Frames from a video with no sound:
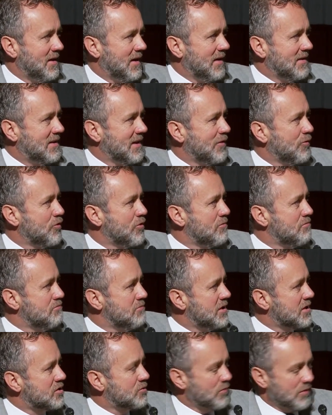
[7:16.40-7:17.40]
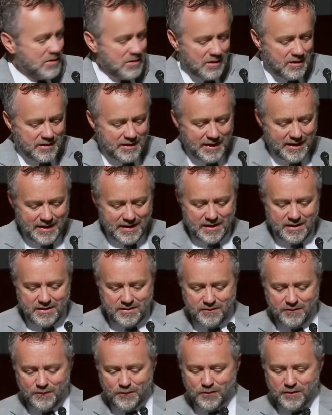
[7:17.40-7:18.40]
I think he would have missed what God
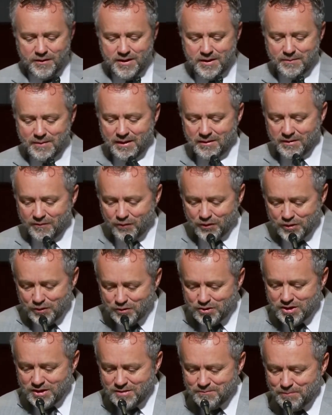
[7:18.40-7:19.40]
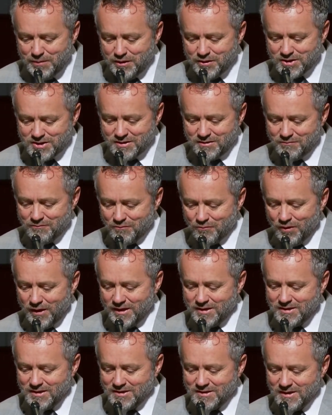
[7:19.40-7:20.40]
had for him. I love what Eugene Peterson
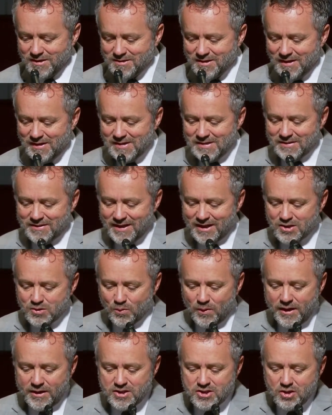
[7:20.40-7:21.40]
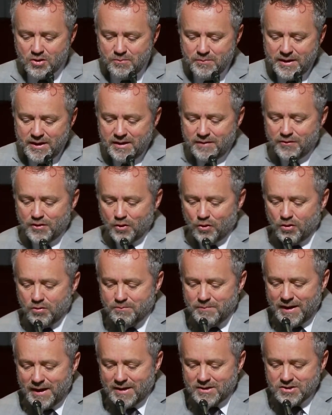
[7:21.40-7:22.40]
writes. He says, That's why so many of the
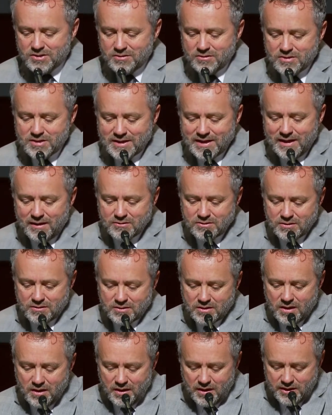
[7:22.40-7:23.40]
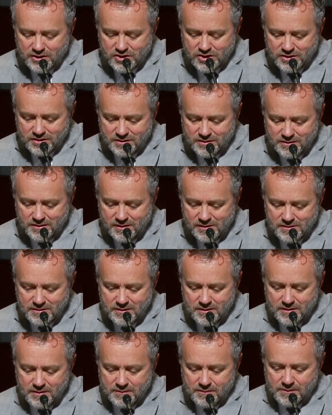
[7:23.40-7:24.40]
old masters counseled caution
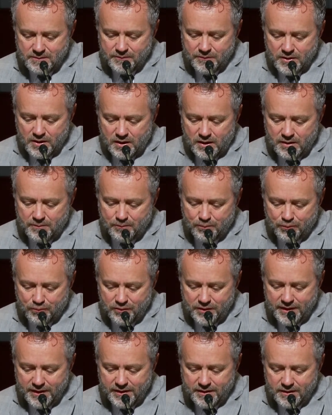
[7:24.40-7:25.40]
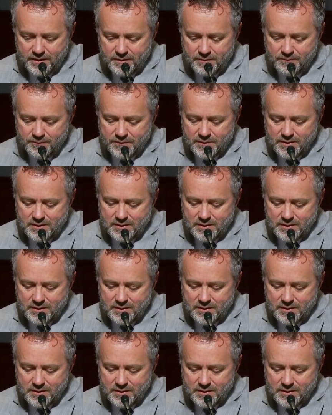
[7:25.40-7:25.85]
on prayer.